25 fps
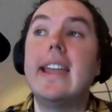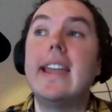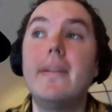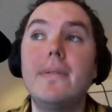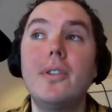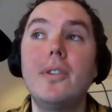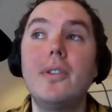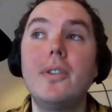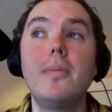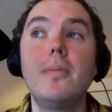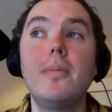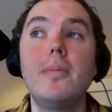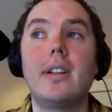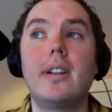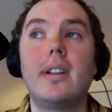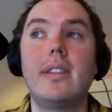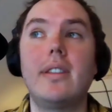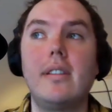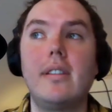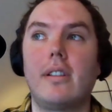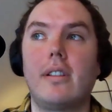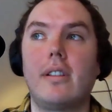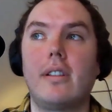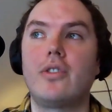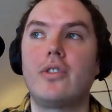if you're building
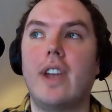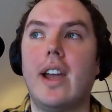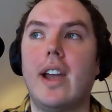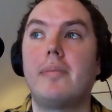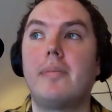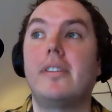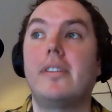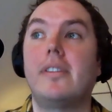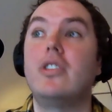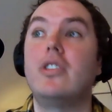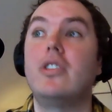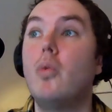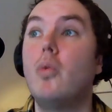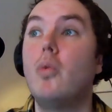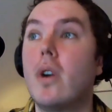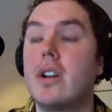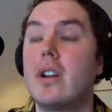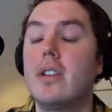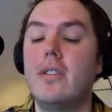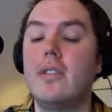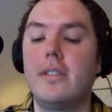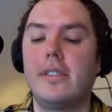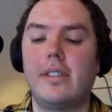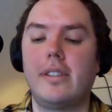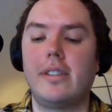these large apps and you want to use